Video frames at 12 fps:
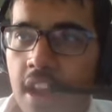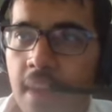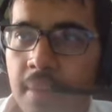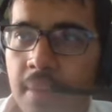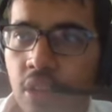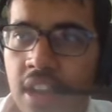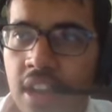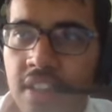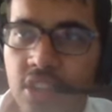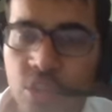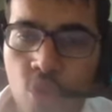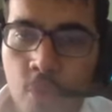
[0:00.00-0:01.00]
I mean, looking at
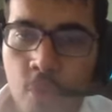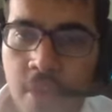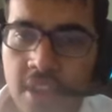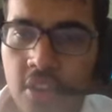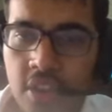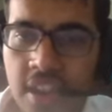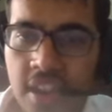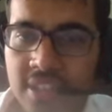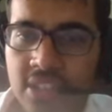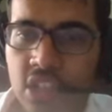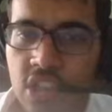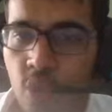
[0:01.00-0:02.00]
this group right here,
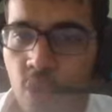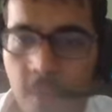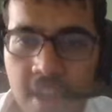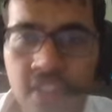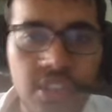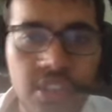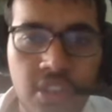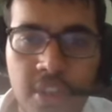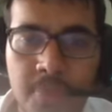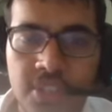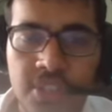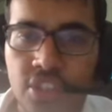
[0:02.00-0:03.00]
guys, Romania is in a
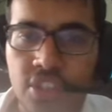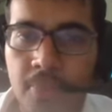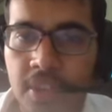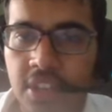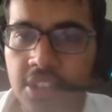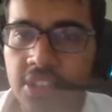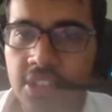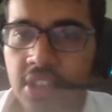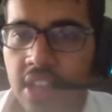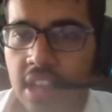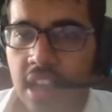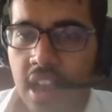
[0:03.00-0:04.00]
good position because
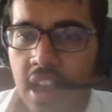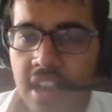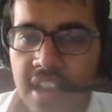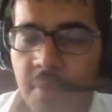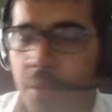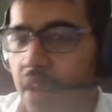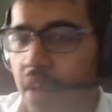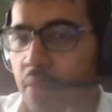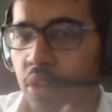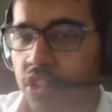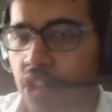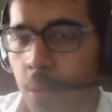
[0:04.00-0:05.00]
given what I
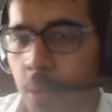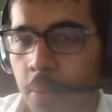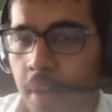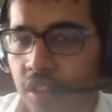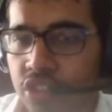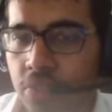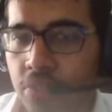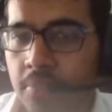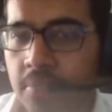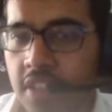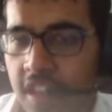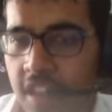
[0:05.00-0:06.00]
saw with Belgium,
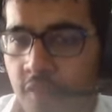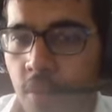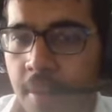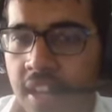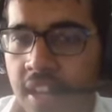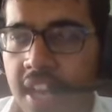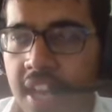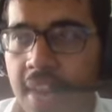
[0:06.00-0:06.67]
if Romania can get a